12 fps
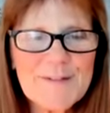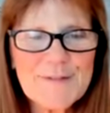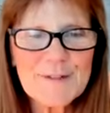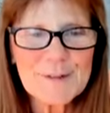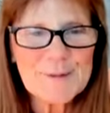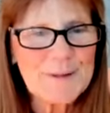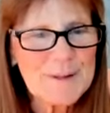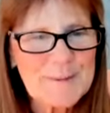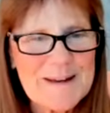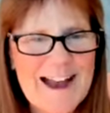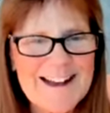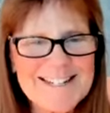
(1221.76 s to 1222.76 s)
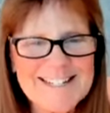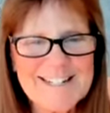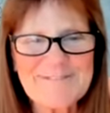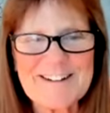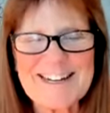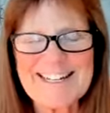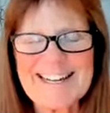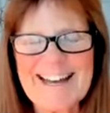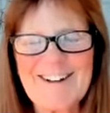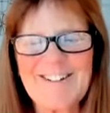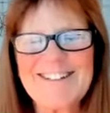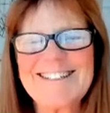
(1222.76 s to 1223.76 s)
feeling really passionate right
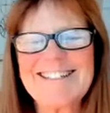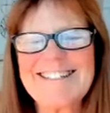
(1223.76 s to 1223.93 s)
now.